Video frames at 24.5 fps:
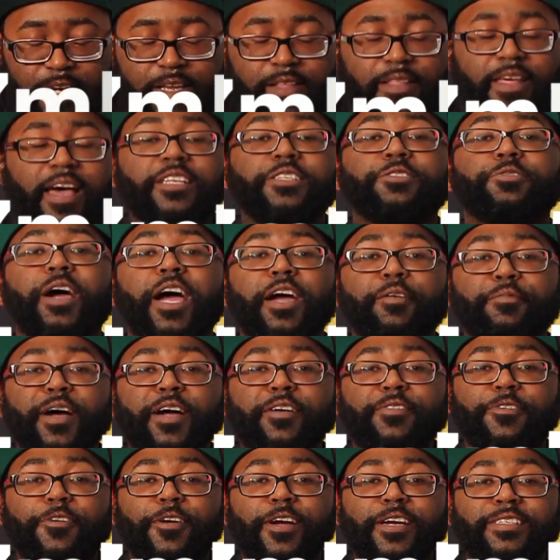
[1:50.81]
That's right,
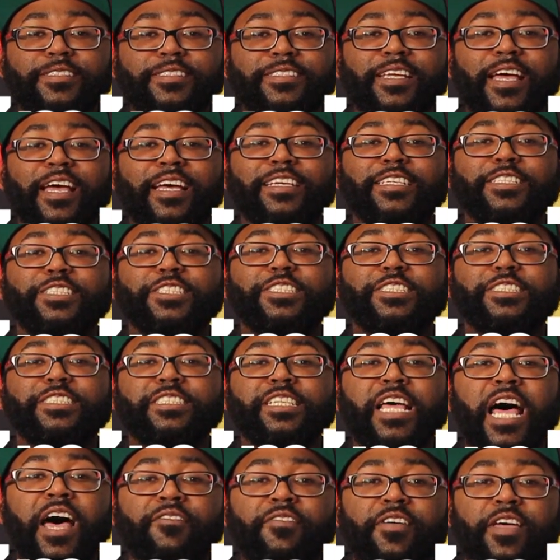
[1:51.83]
my friends,
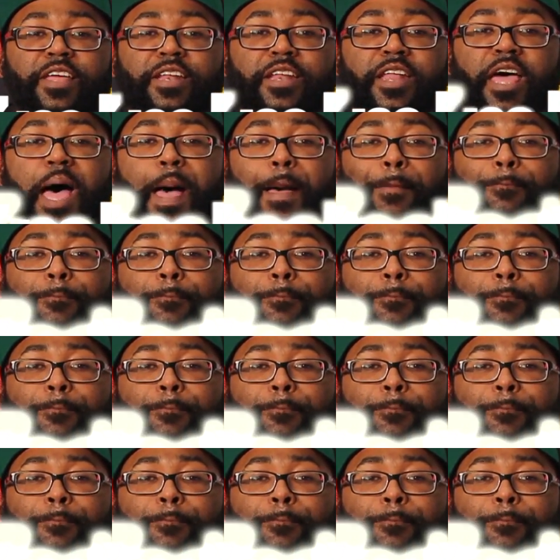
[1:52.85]
7